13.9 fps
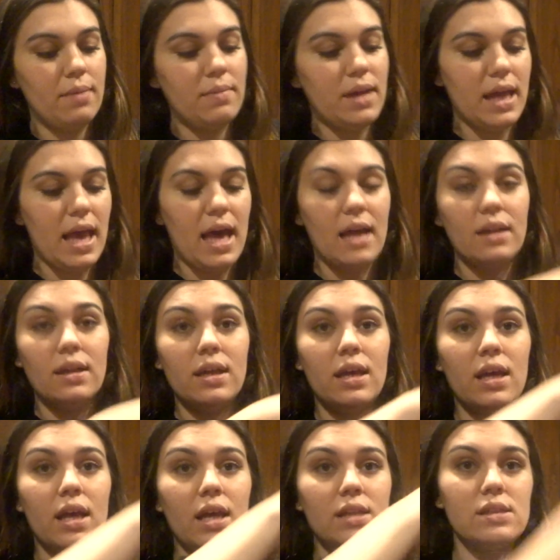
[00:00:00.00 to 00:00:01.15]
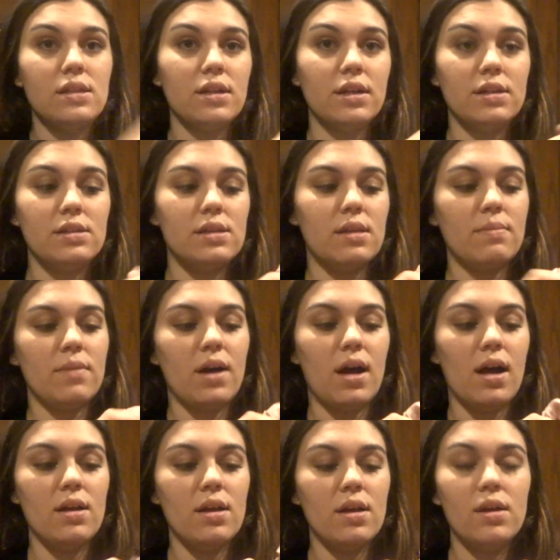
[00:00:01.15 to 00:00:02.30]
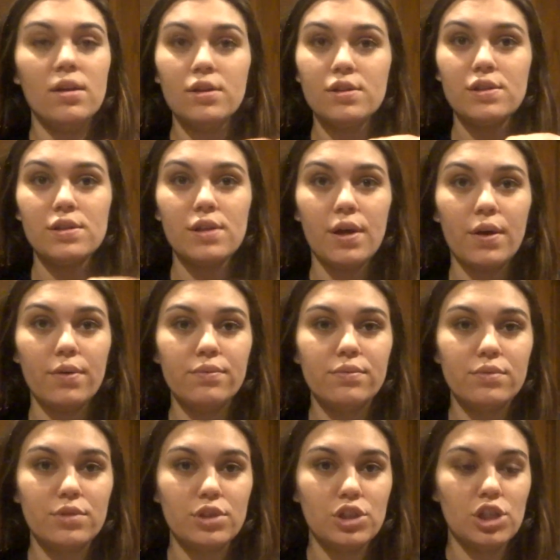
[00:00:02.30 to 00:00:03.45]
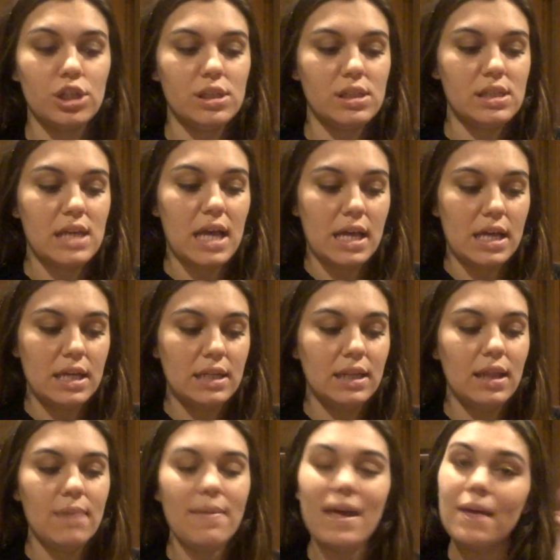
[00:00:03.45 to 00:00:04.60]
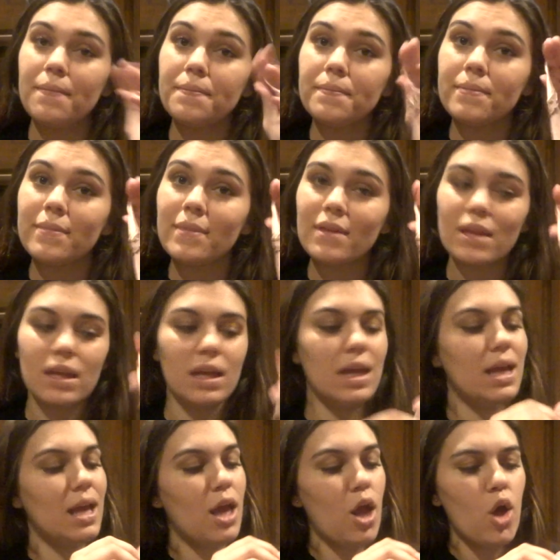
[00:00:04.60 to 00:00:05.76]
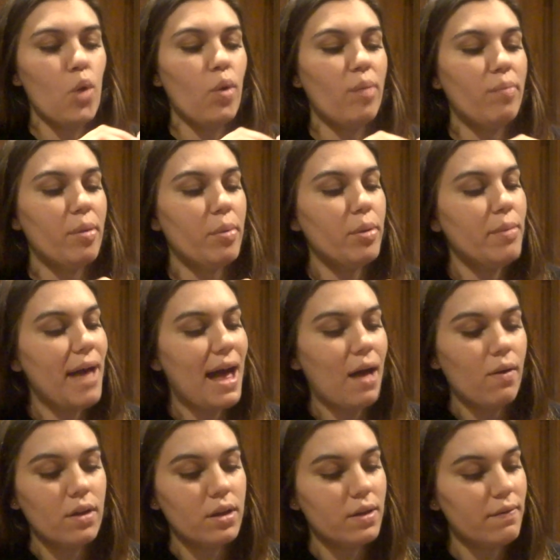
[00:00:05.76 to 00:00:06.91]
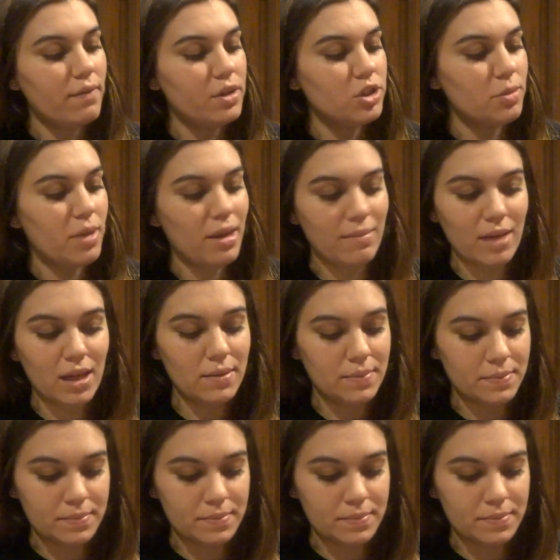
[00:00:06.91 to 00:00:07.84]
Again, it's a nursing bra, so just unclip it, wipe your boob out, feed your baby.